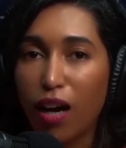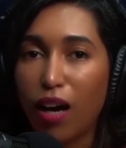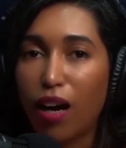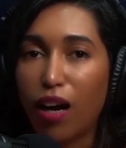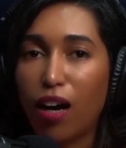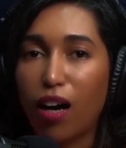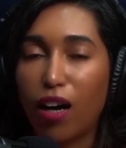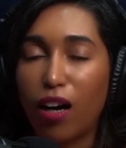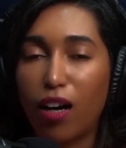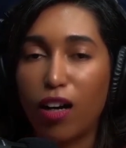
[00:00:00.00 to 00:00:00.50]

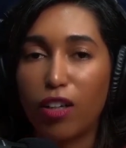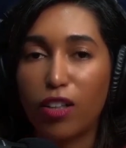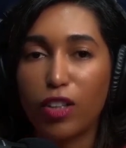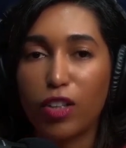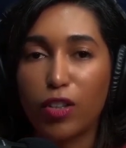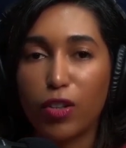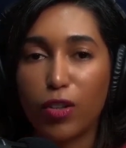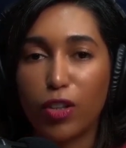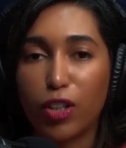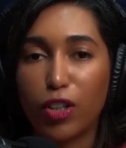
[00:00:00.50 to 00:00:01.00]

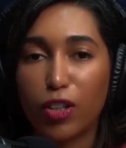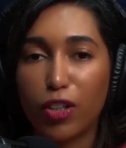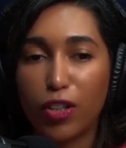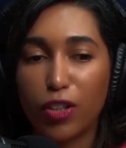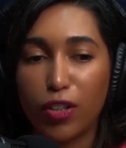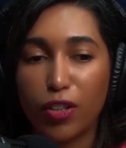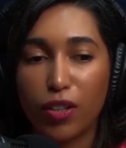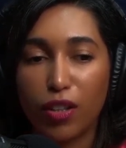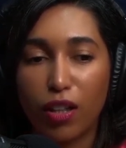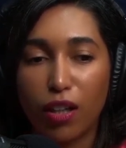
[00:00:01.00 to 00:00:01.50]

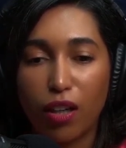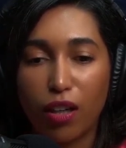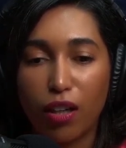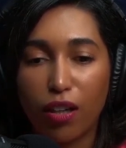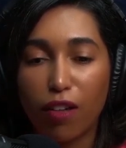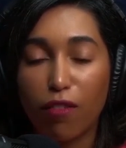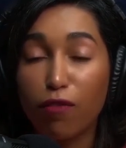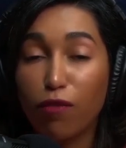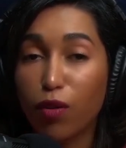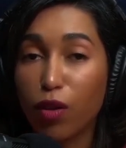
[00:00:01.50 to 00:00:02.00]
your
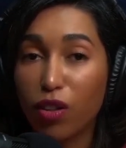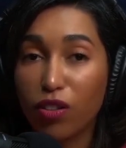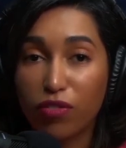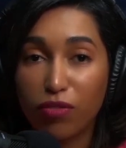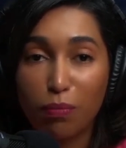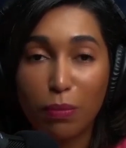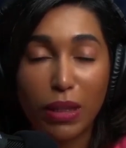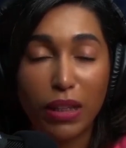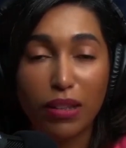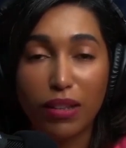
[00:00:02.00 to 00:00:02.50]

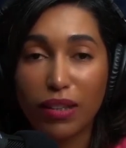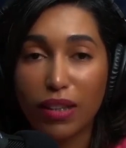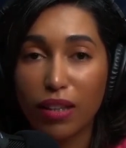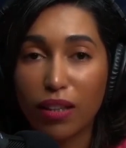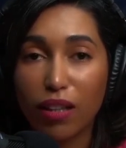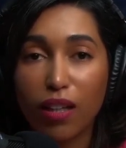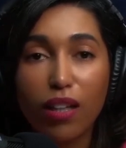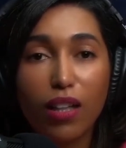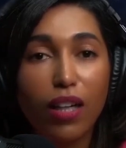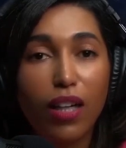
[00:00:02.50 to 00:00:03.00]
involvement in
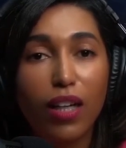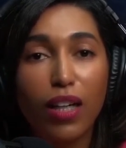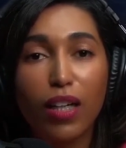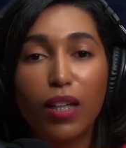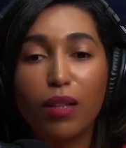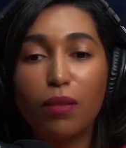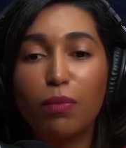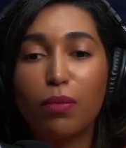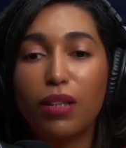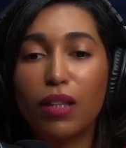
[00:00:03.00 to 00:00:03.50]

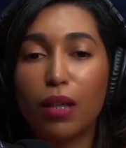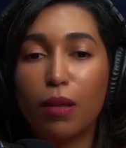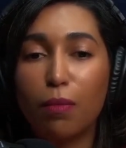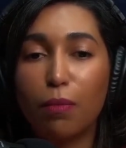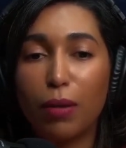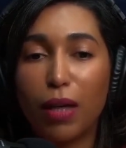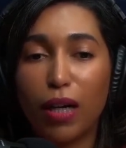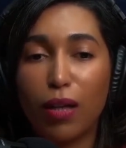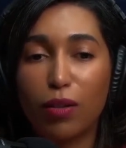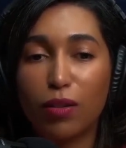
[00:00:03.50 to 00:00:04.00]
clubs,
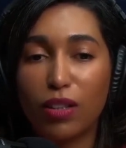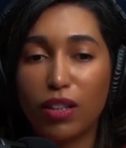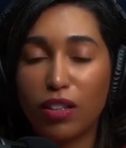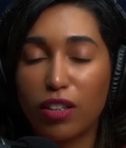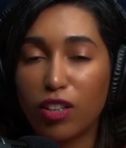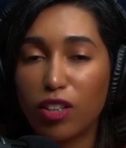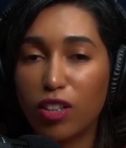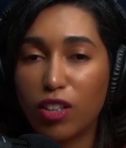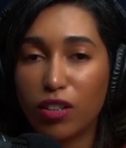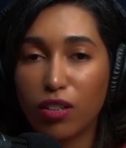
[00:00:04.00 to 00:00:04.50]
about
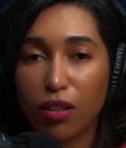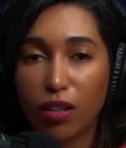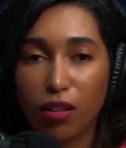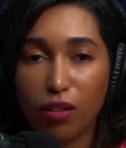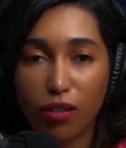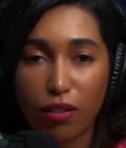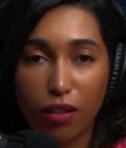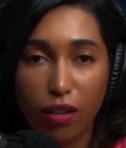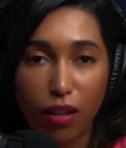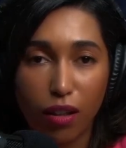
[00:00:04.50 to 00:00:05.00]

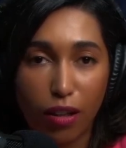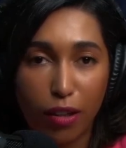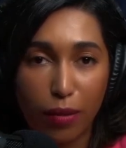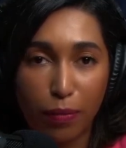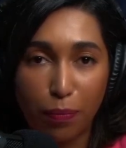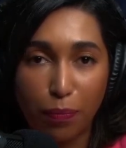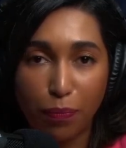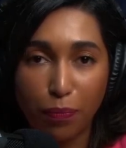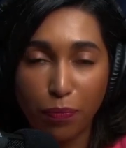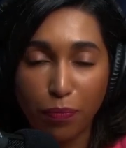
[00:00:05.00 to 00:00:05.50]
additional
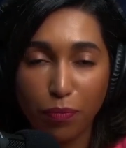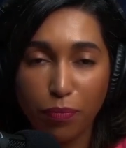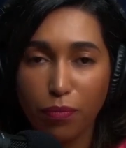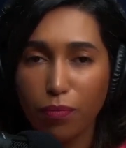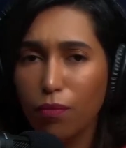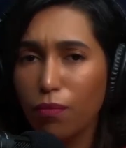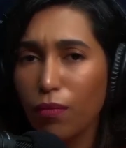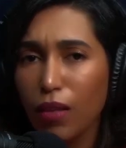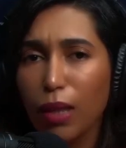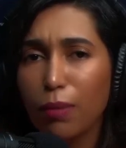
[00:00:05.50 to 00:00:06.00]

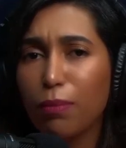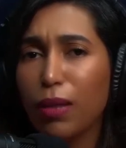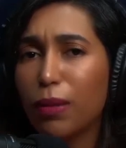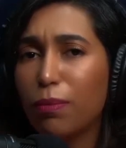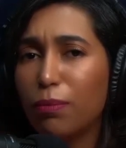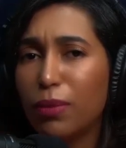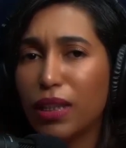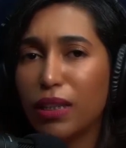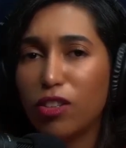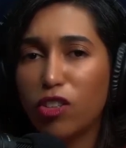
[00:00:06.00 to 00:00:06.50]

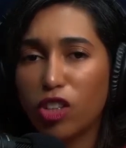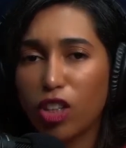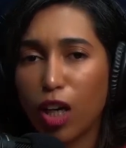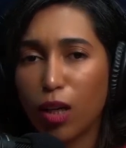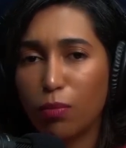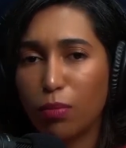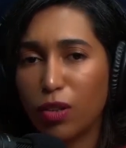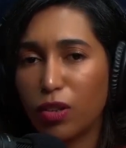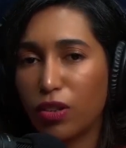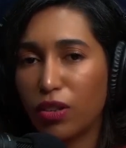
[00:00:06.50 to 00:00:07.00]
Maybe
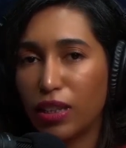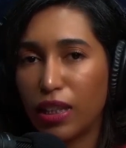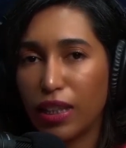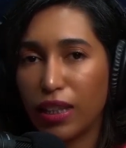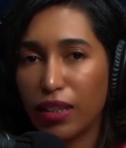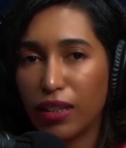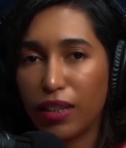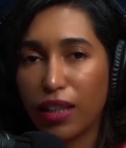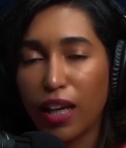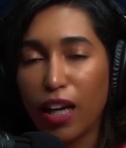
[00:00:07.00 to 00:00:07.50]
jobs you
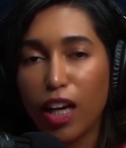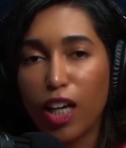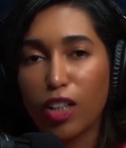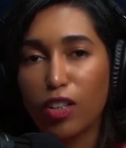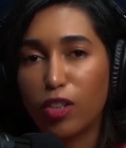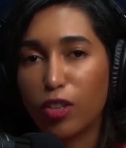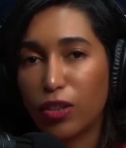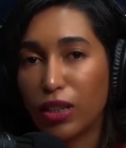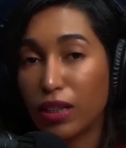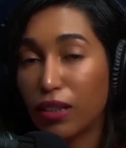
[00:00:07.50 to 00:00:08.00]
did
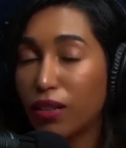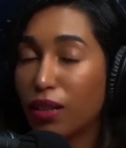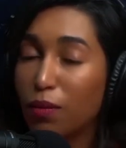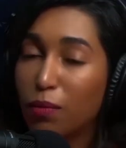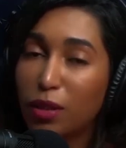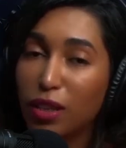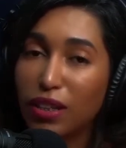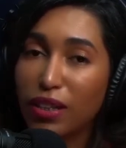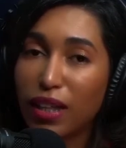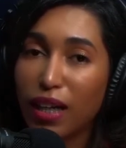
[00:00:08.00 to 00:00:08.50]
during
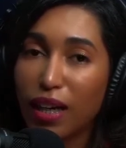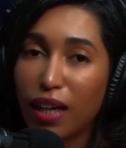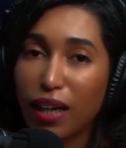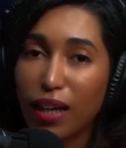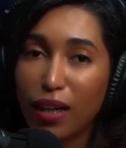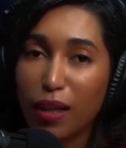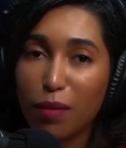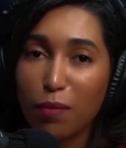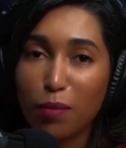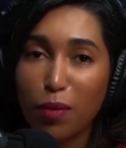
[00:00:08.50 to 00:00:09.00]

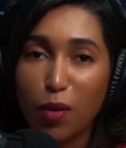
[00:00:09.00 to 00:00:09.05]
summertime,